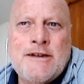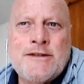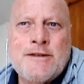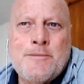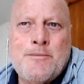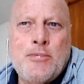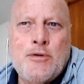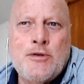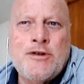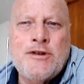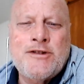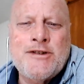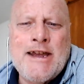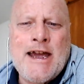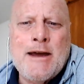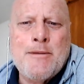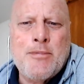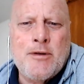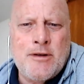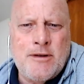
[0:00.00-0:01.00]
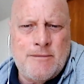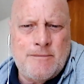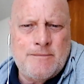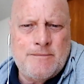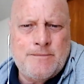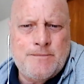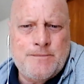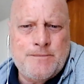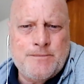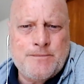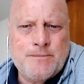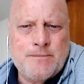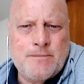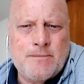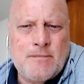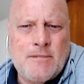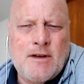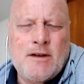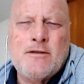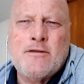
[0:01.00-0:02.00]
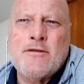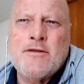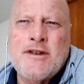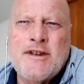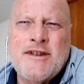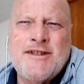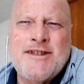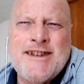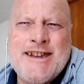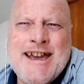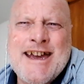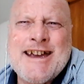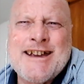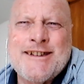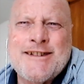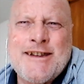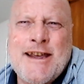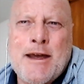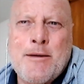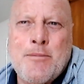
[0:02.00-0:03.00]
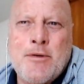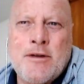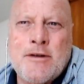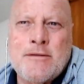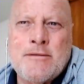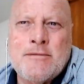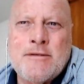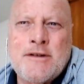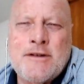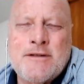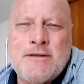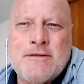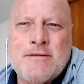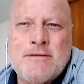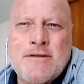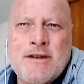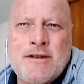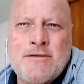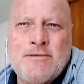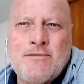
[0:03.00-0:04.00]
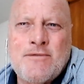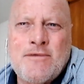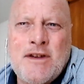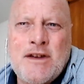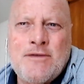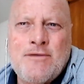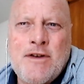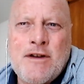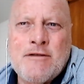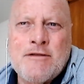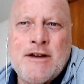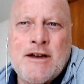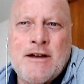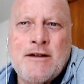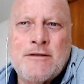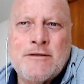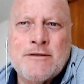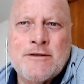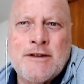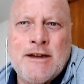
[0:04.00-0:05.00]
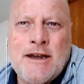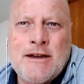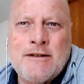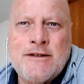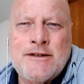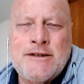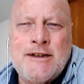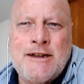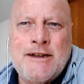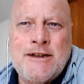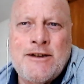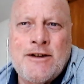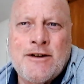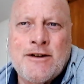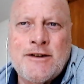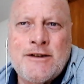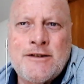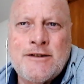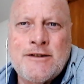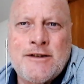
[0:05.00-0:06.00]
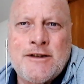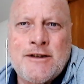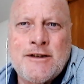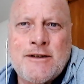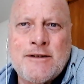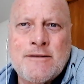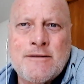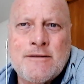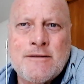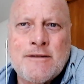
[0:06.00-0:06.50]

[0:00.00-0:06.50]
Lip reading: Buddhist abbot, or he's the ex-abbot. He's very old now. He's nearly 90.